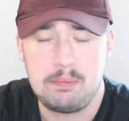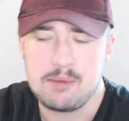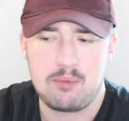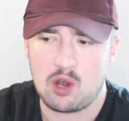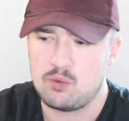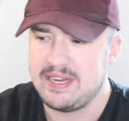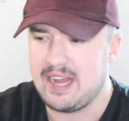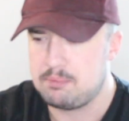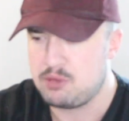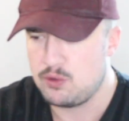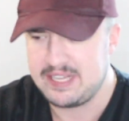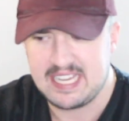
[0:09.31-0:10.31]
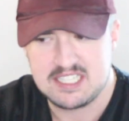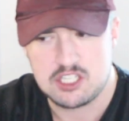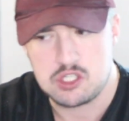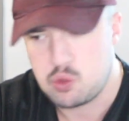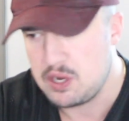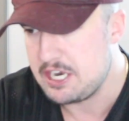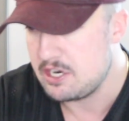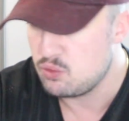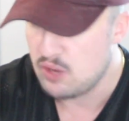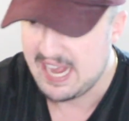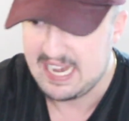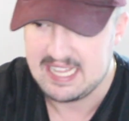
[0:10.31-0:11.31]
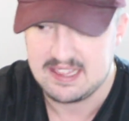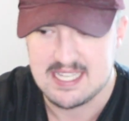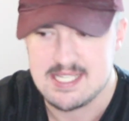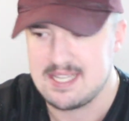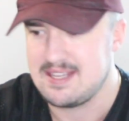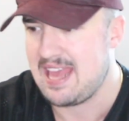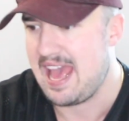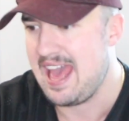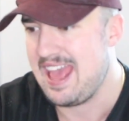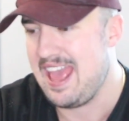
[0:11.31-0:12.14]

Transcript: People are re-uploading it to Twitter, Reddit, this and that.